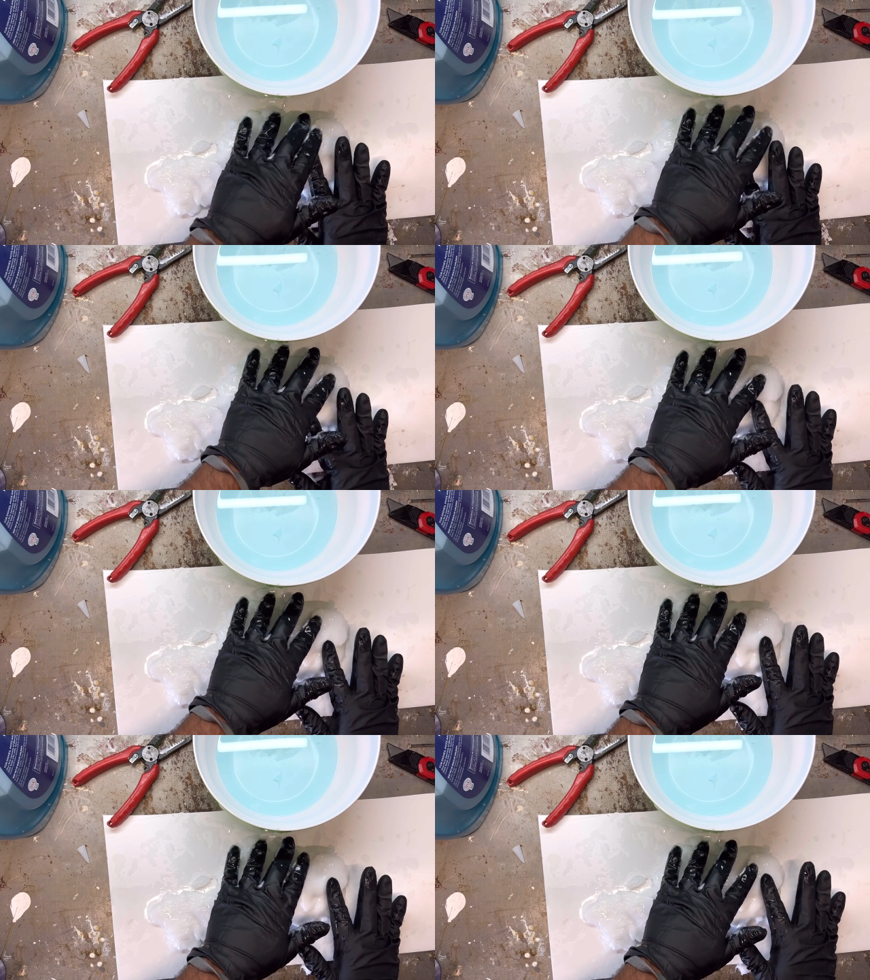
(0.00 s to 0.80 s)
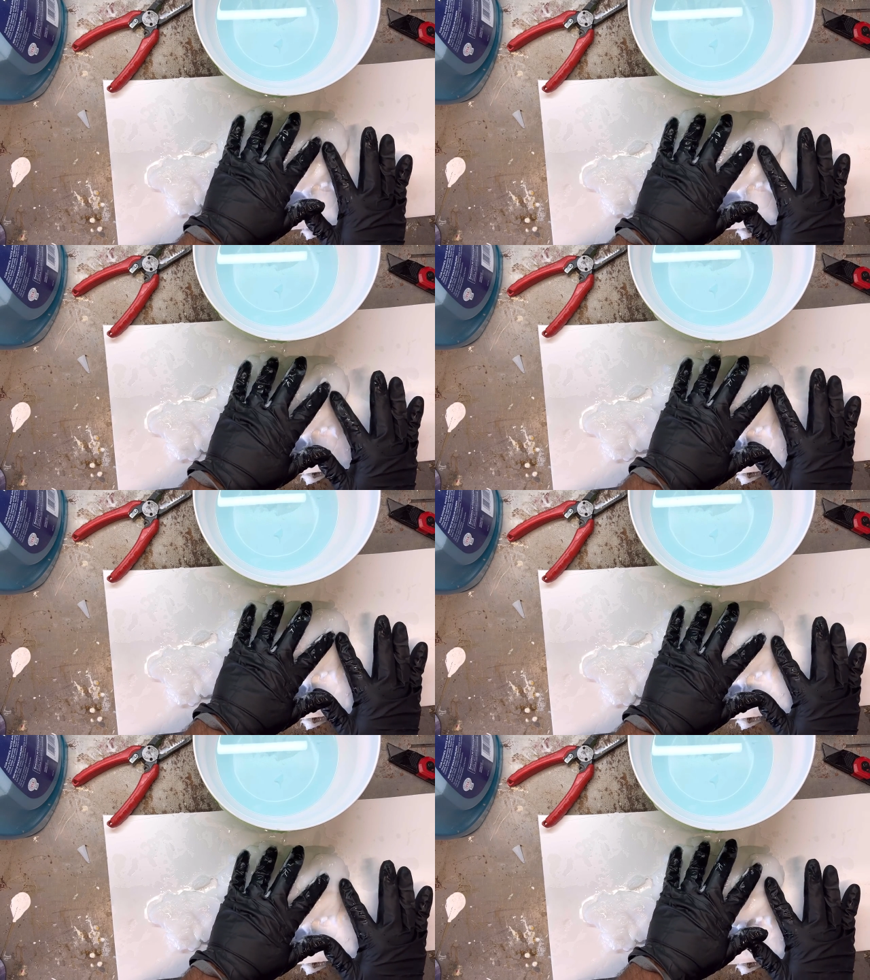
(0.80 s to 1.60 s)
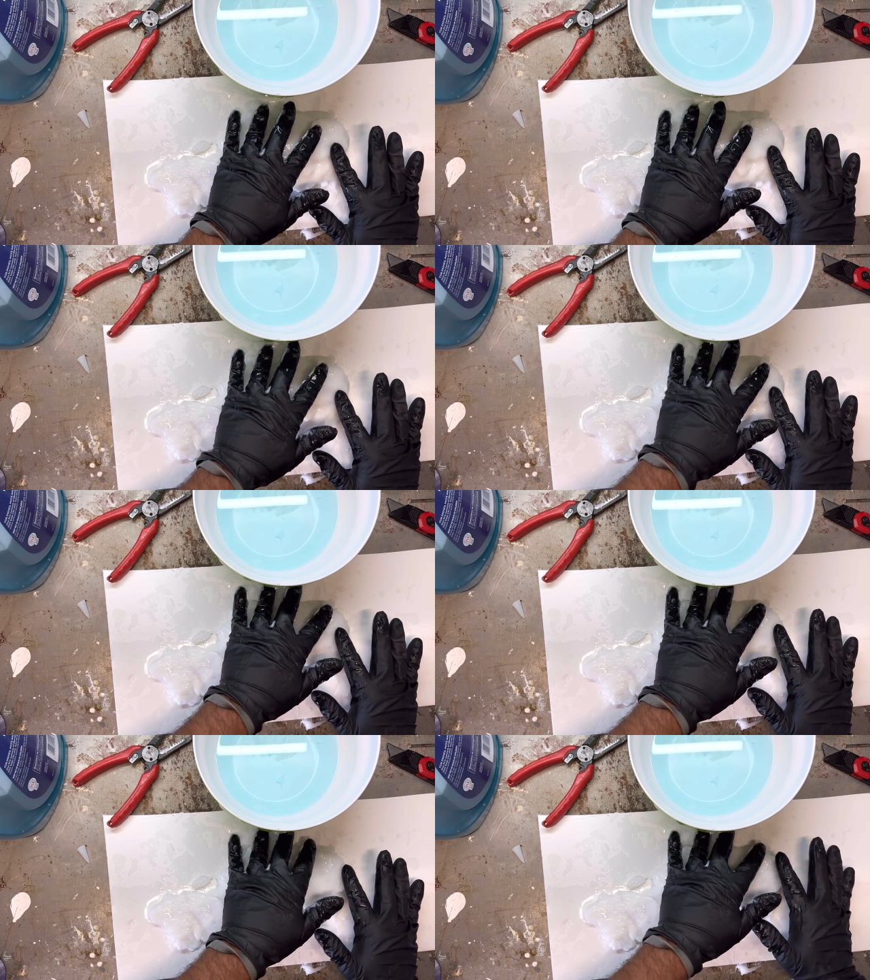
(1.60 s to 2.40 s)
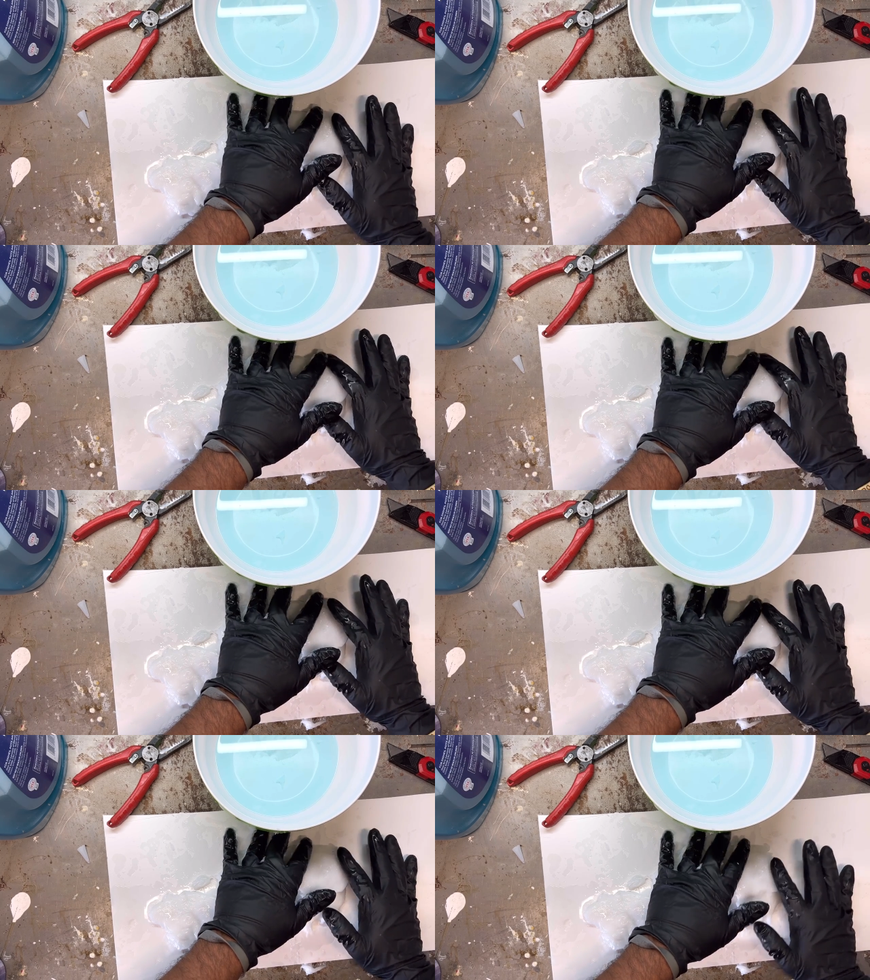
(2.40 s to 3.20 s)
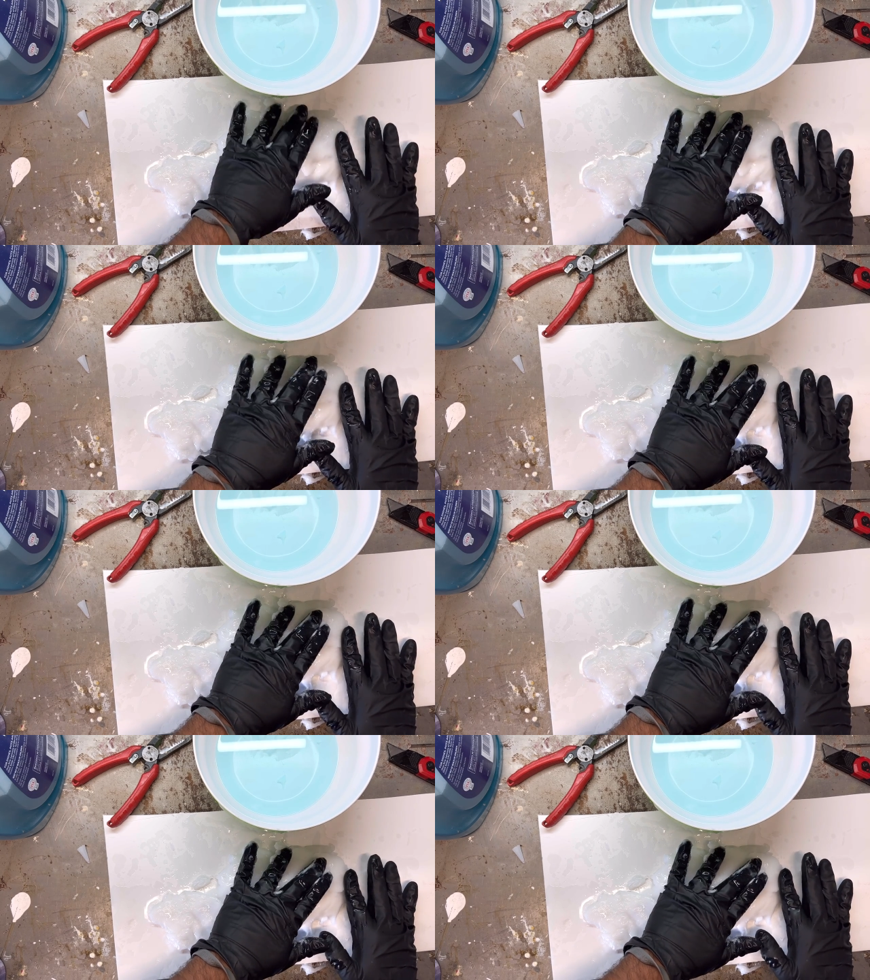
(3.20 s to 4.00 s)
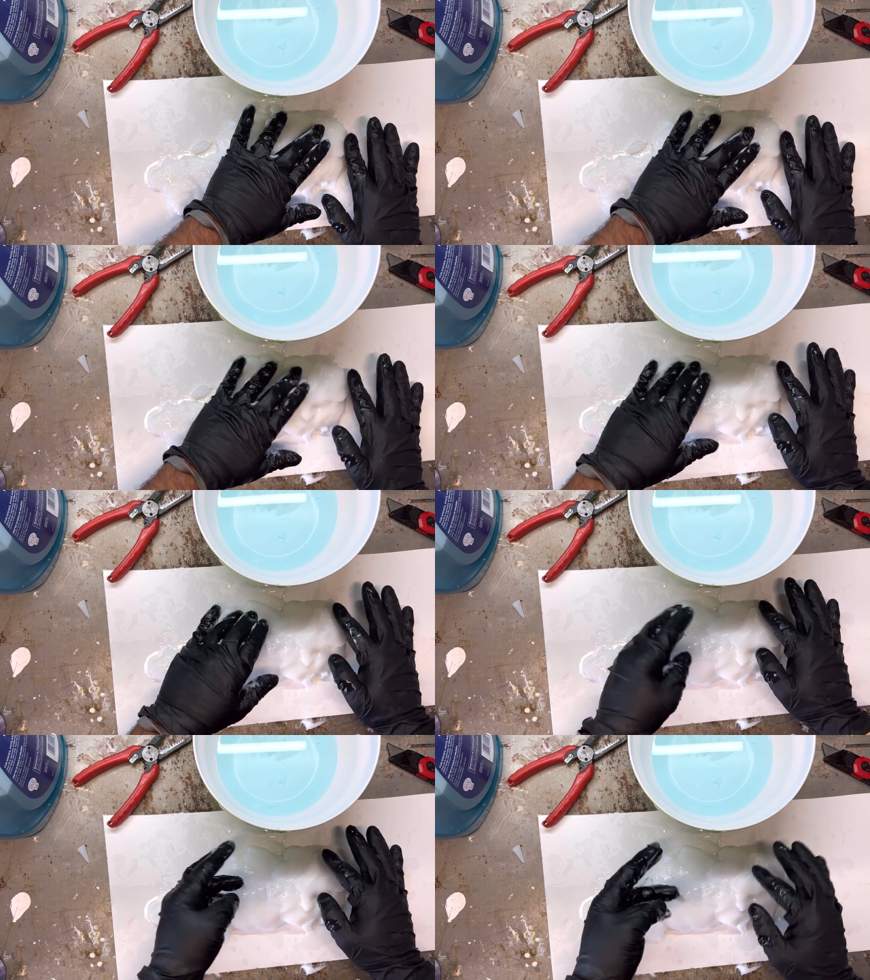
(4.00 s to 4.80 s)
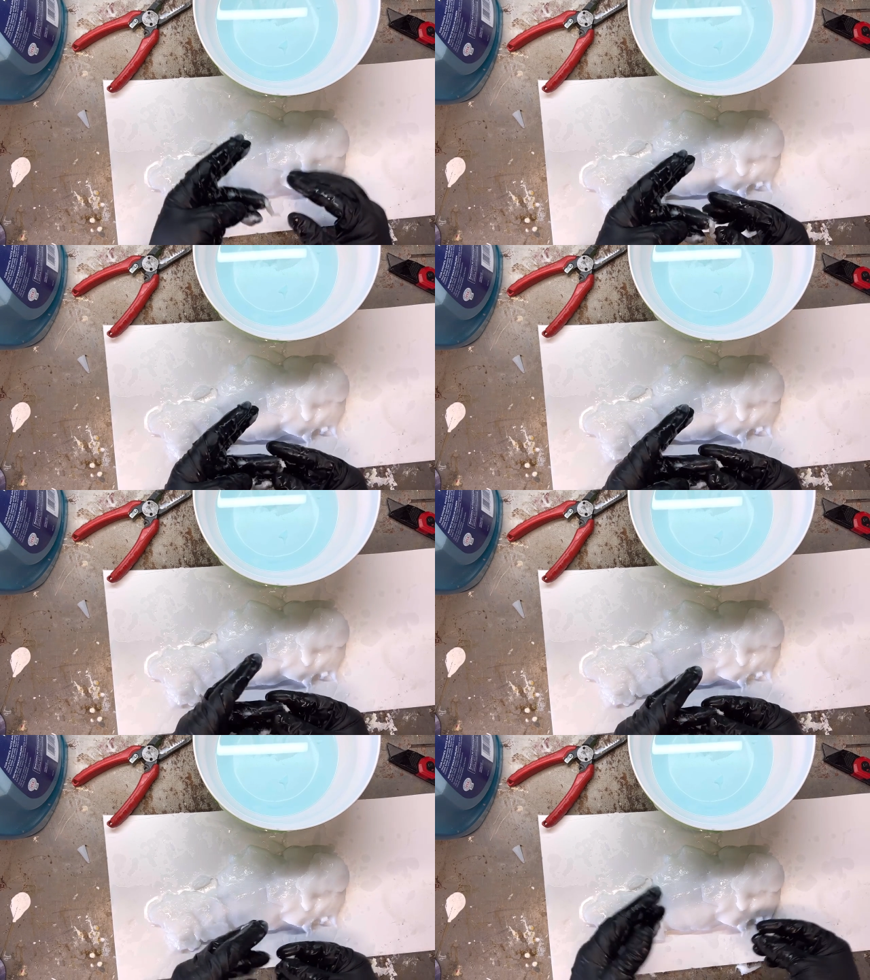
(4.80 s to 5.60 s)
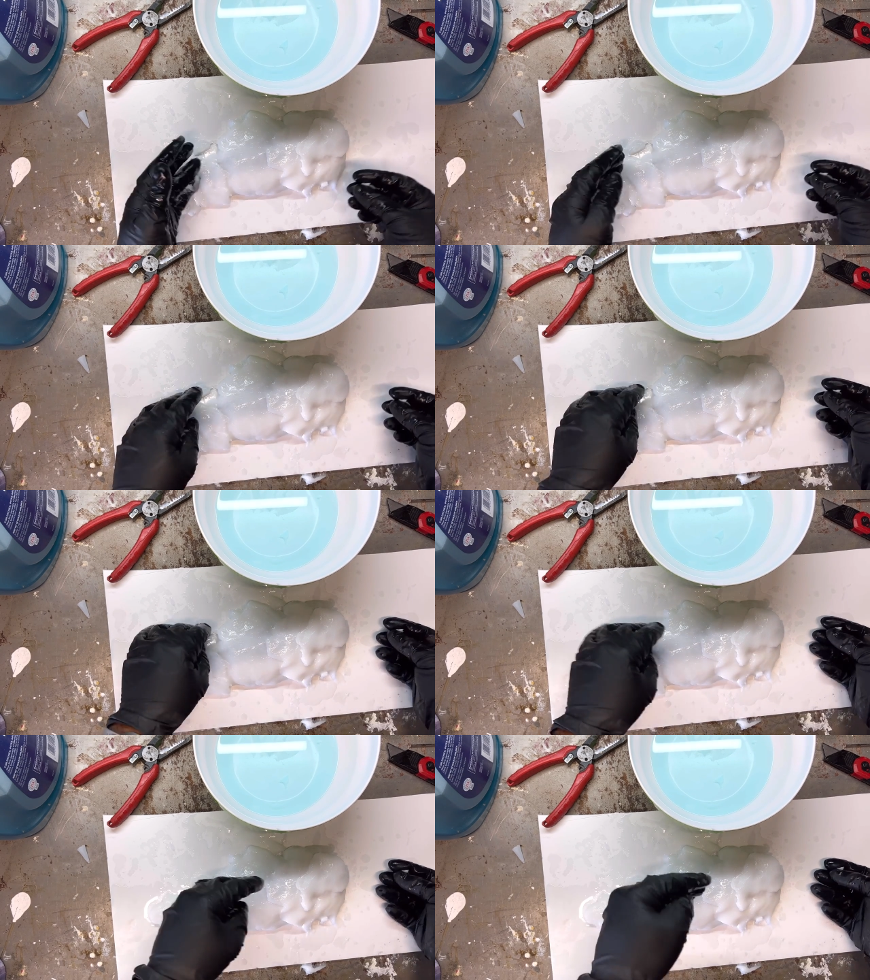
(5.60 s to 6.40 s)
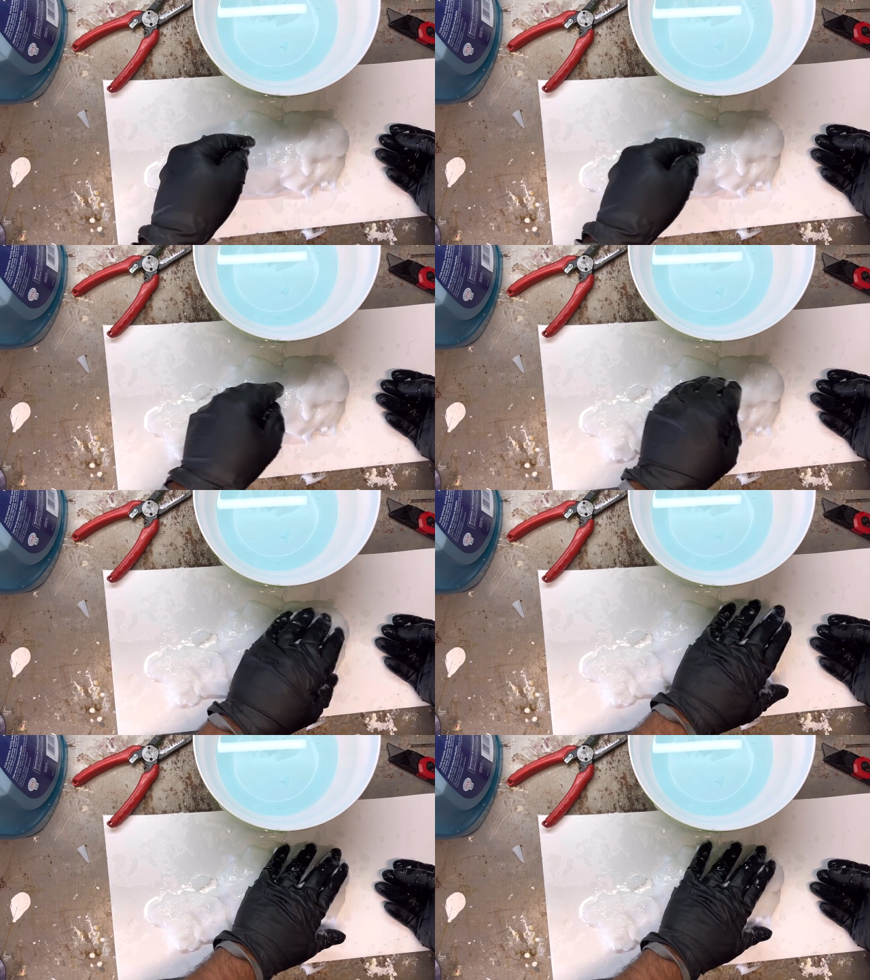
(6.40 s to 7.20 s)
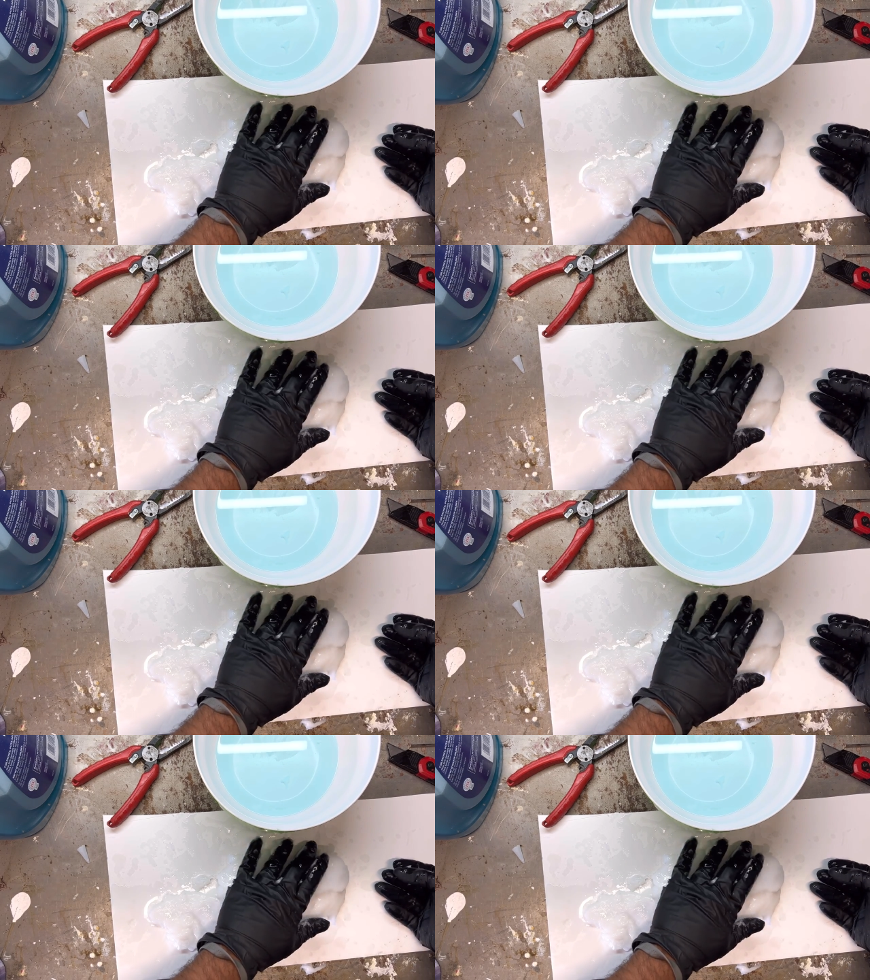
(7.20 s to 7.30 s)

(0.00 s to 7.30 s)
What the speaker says: Nobody's mouth can be seen.